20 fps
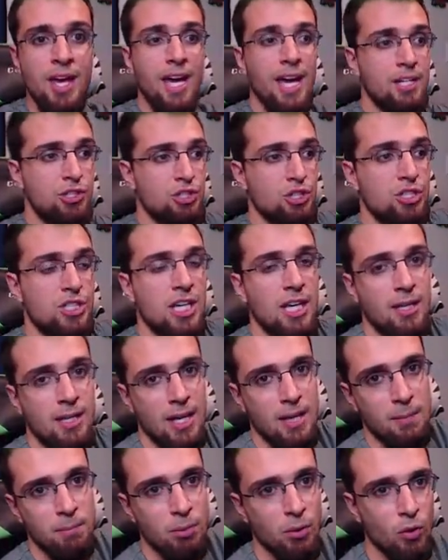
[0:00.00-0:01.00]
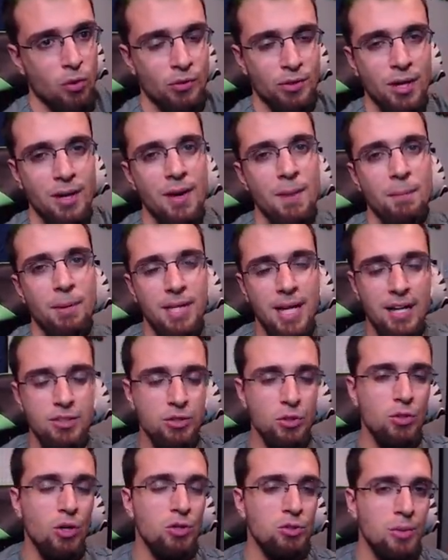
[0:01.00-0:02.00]
and just keep getting pulled. But that
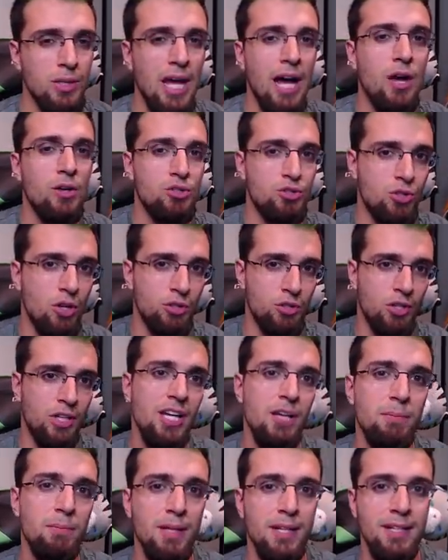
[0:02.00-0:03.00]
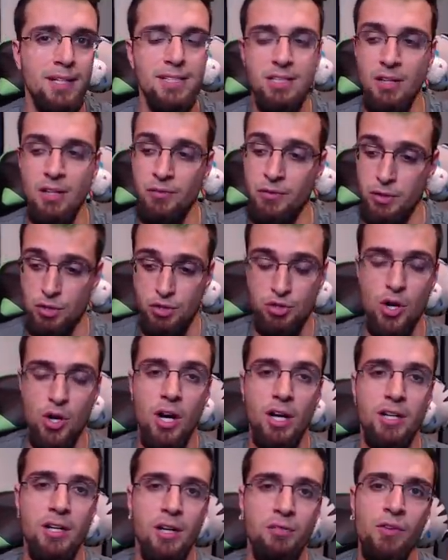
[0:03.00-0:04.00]
also goes with how strong your Keyblade is. If you're
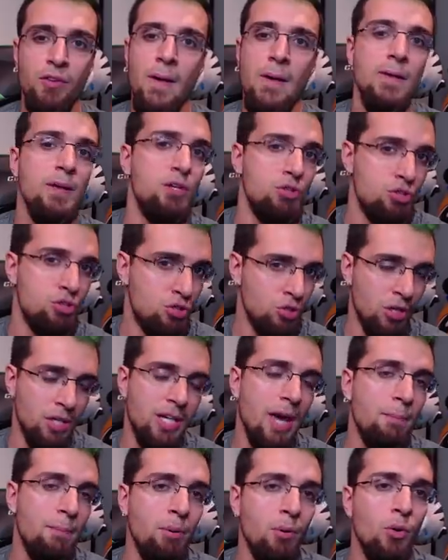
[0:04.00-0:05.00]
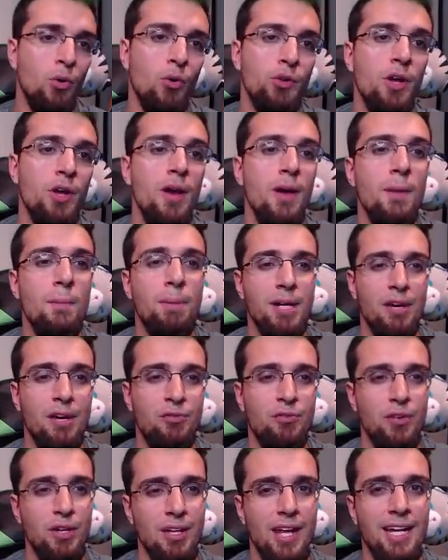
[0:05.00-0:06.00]
strong enough, you shouldn't get pulled. But I
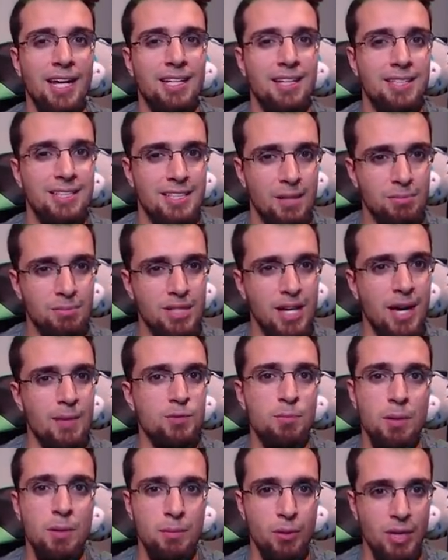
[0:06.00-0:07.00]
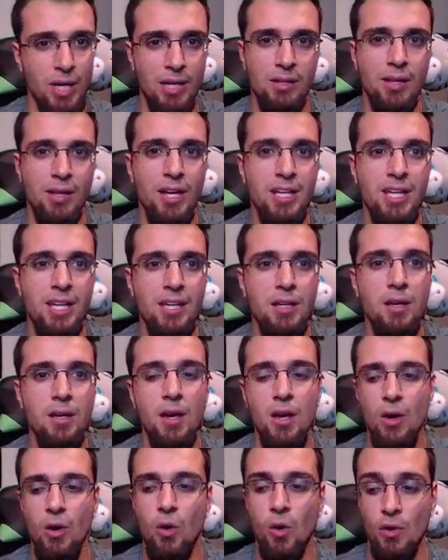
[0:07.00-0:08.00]
feel like sometimes people get lucky
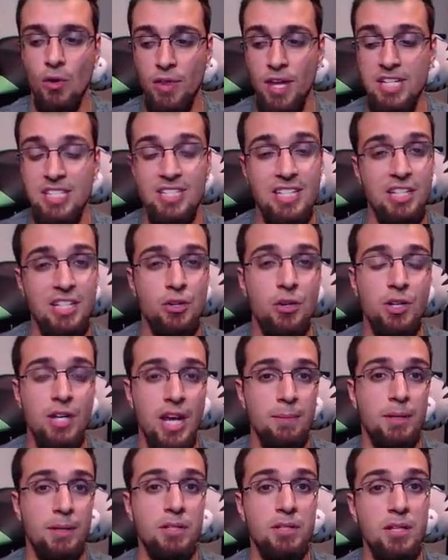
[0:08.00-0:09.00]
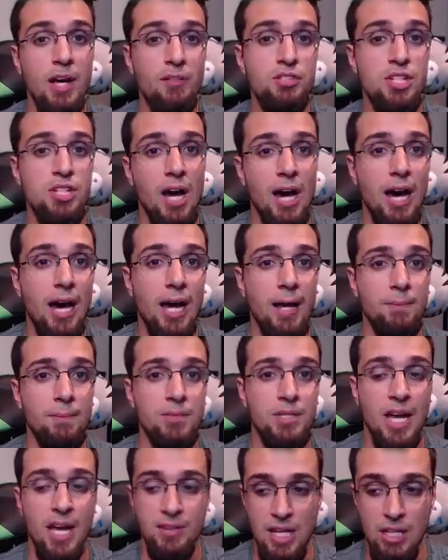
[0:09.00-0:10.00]
or they see your name enough
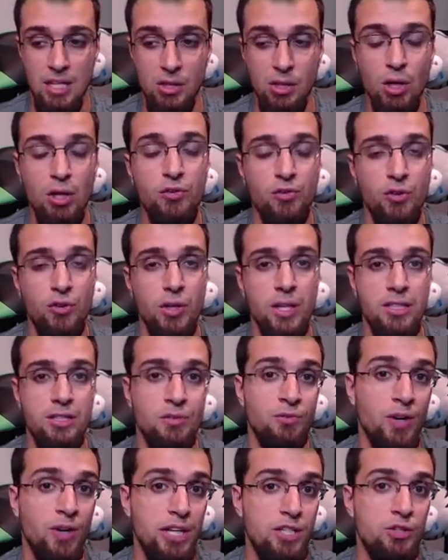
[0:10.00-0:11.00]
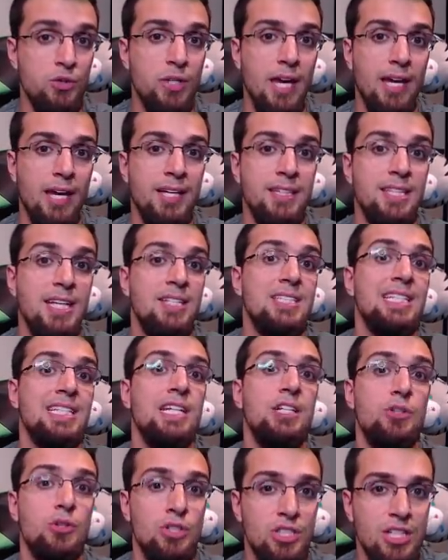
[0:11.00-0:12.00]
times and they look for it to fight you again because they've
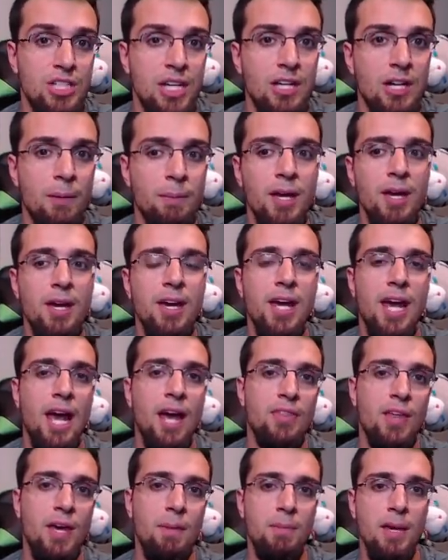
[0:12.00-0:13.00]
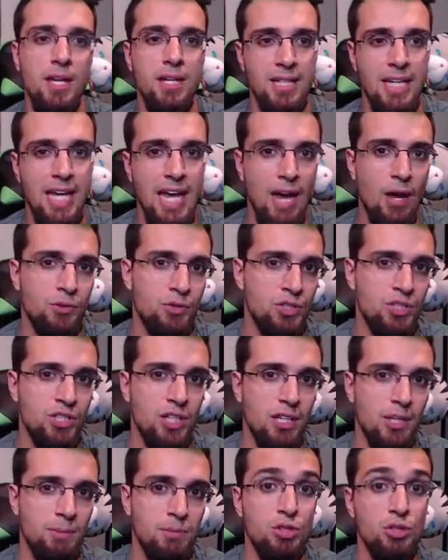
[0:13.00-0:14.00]
seen your setup and they make a counter
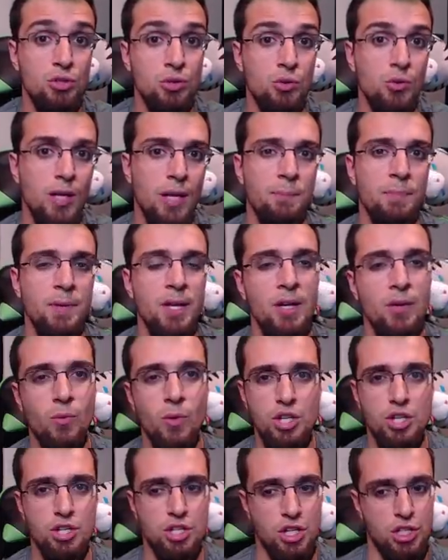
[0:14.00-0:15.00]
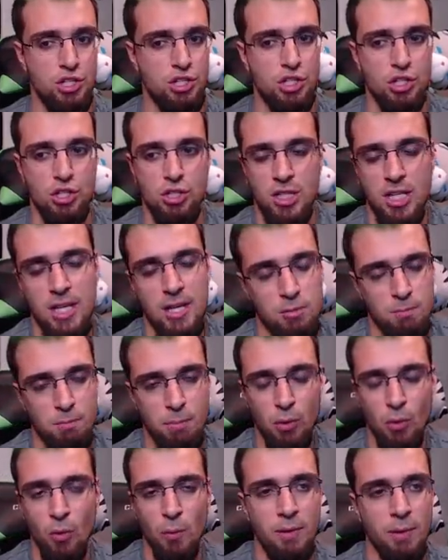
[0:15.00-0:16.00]
setup to it, which just keeps
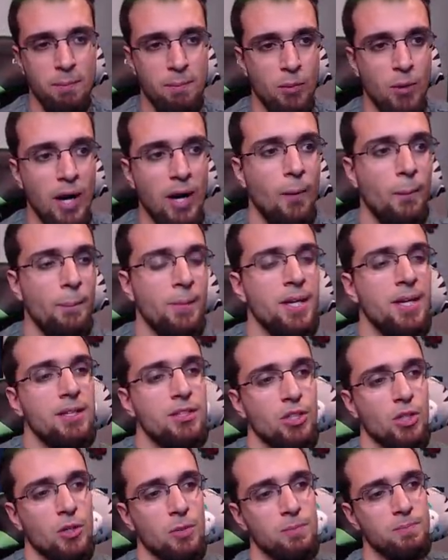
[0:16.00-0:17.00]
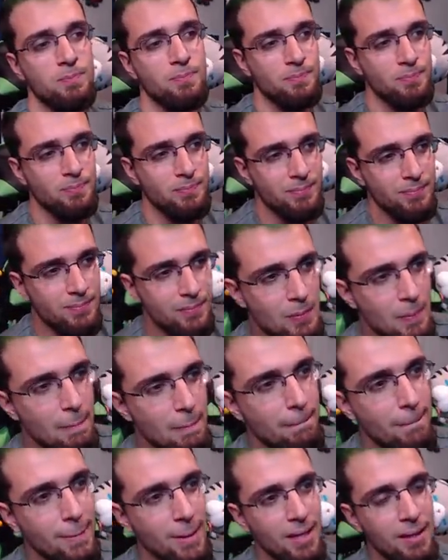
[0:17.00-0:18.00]
pulling people out. So
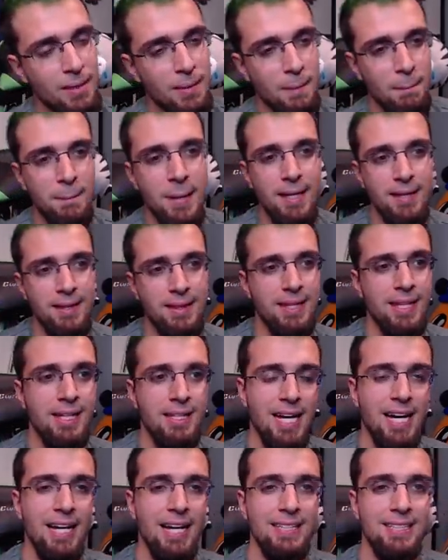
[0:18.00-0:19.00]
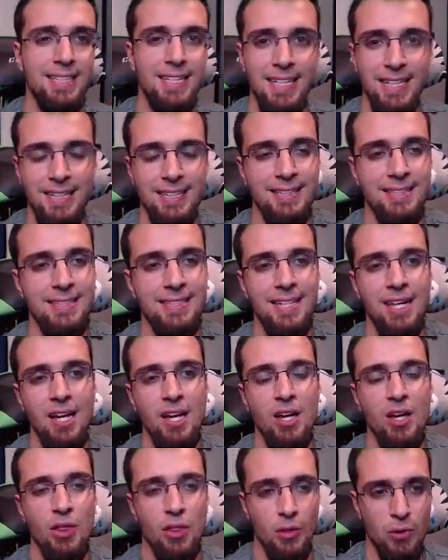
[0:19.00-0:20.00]
the main thing, guys, is
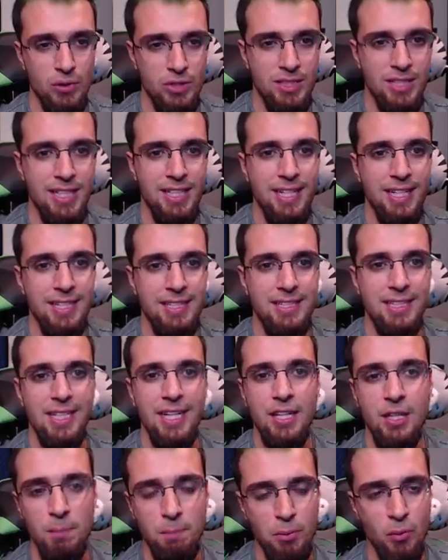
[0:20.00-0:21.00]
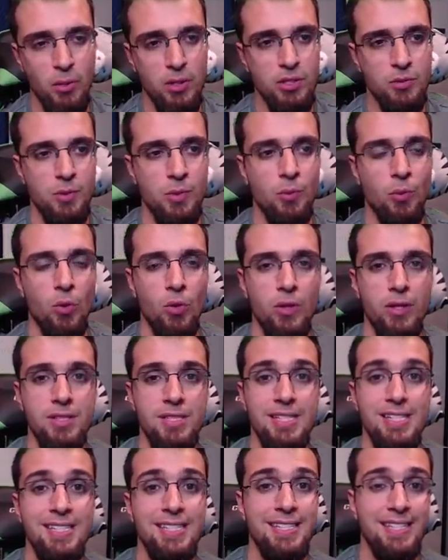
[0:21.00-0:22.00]
those tickets in the points
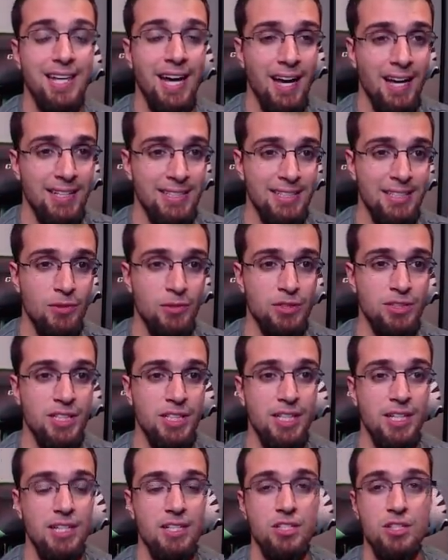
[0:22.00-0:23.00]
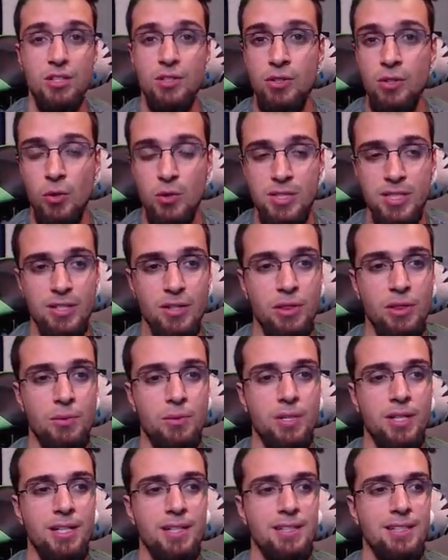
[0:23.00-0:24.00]
rewards, uh, silver tickets, no tier
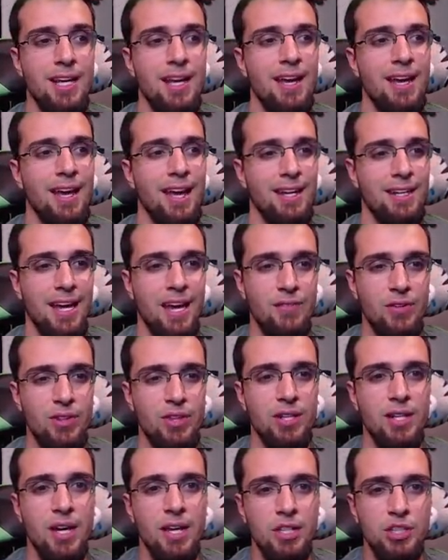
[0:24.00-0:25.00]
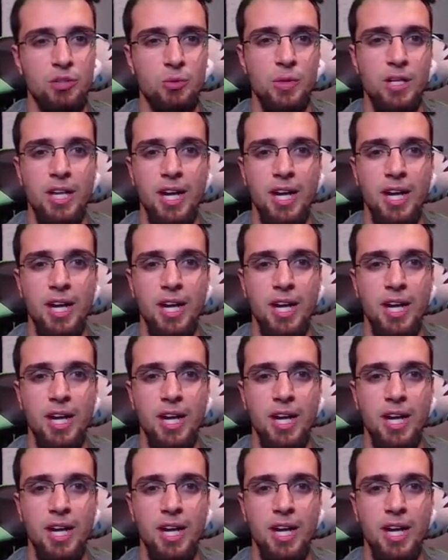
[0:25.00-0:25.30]
threes, and everything else we